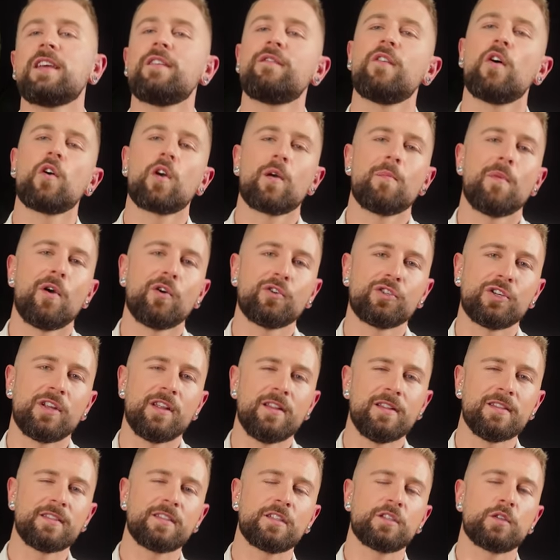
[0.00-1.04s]
evoke
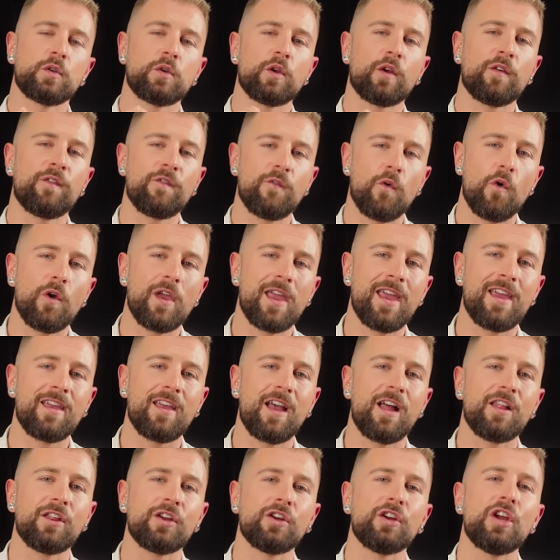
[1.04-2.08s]
emotions, so your foyer
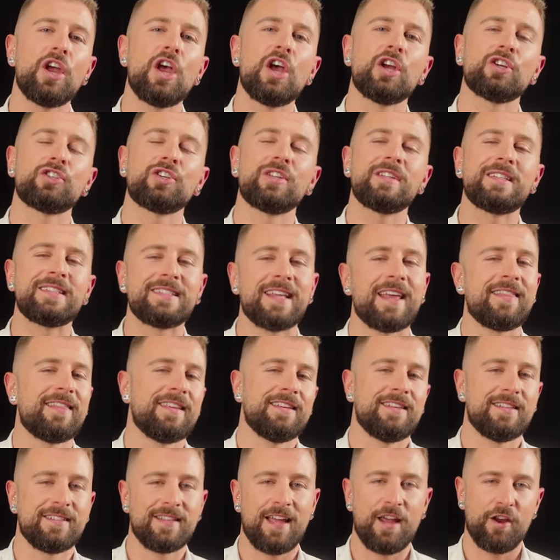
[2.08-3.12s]
color should set
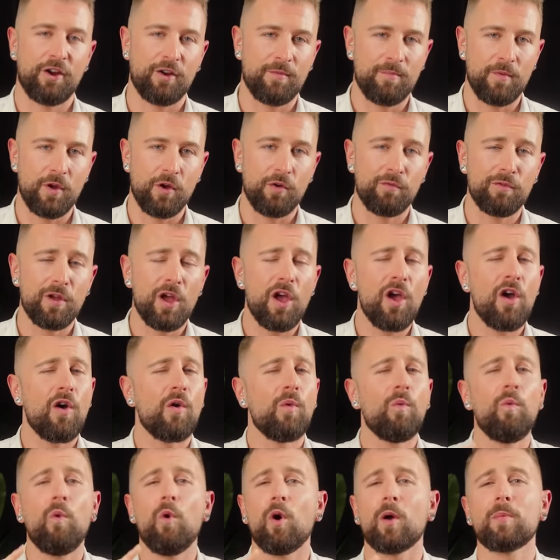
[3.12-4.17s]
the desired mood.
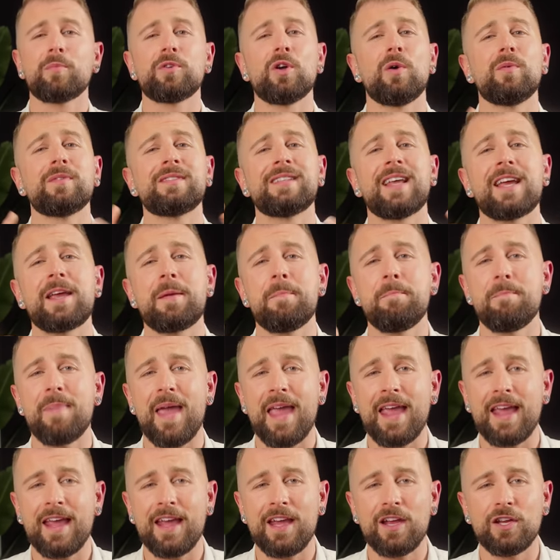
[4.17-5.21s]
Warm tones like
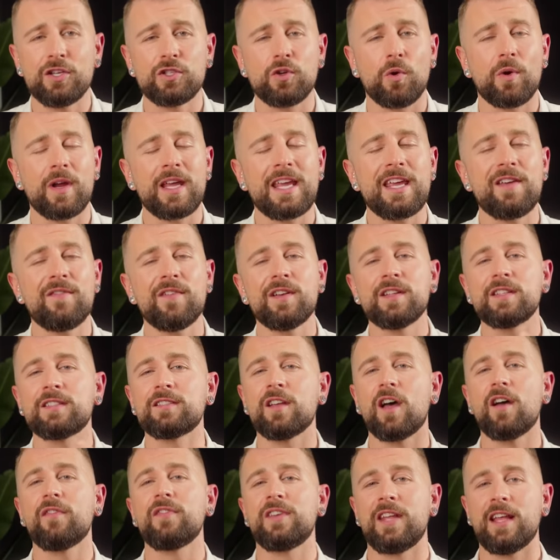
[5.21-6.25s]
beige or even
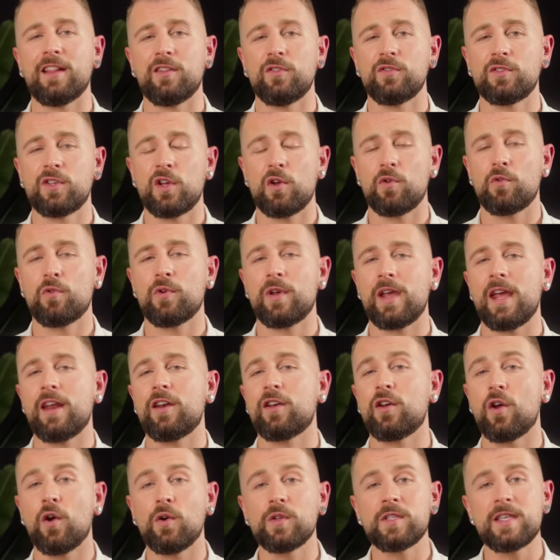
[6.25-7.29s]
soft yellows can create
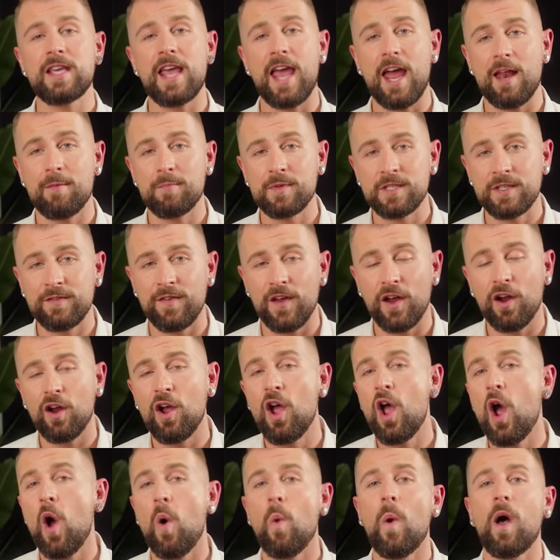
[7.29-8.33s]
a cozy atmosphere,
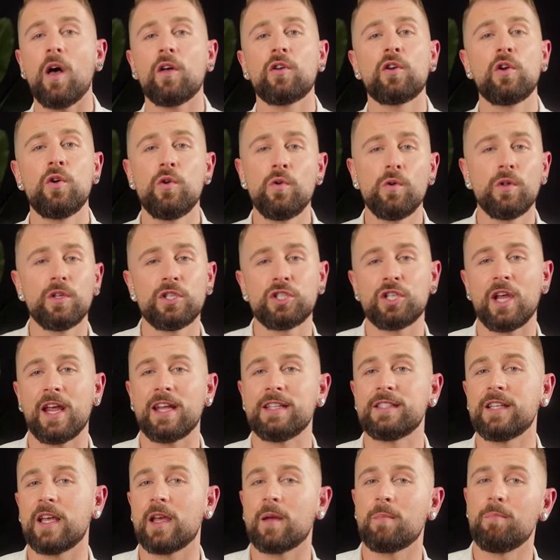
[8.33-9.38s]
while cool
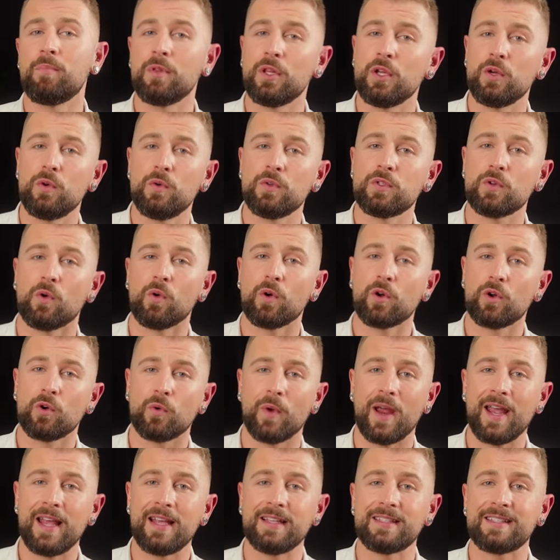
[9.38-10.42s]
shades like blues or
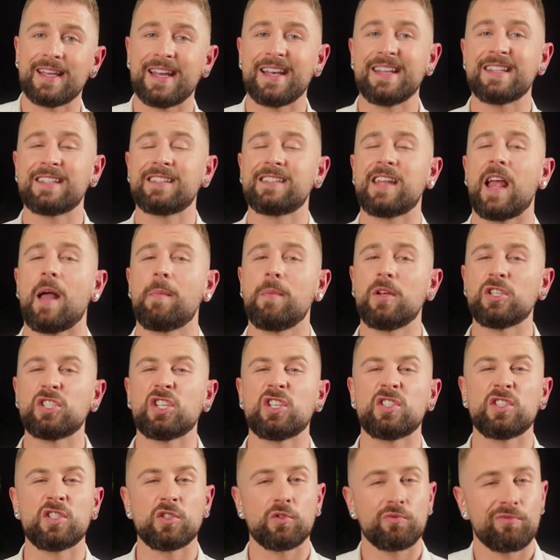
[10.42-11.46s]
grays can establish
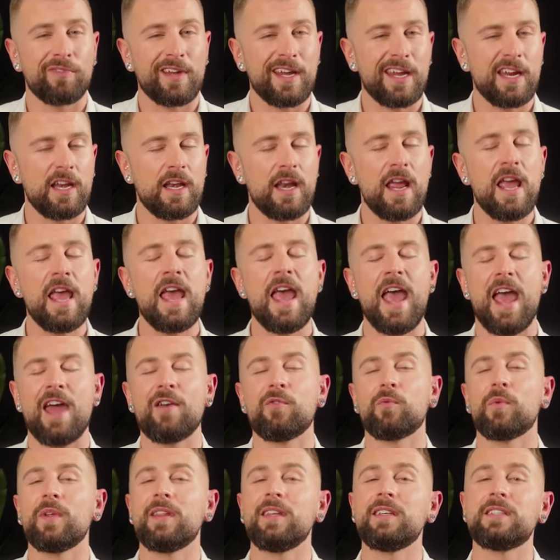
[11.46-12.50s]
a serene
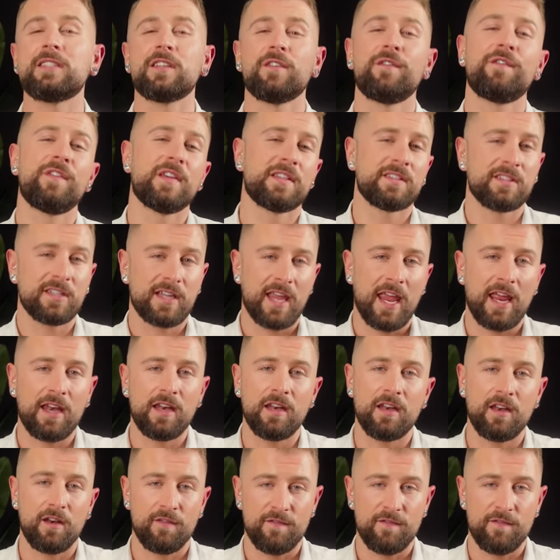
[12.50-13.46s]
and really sophisticated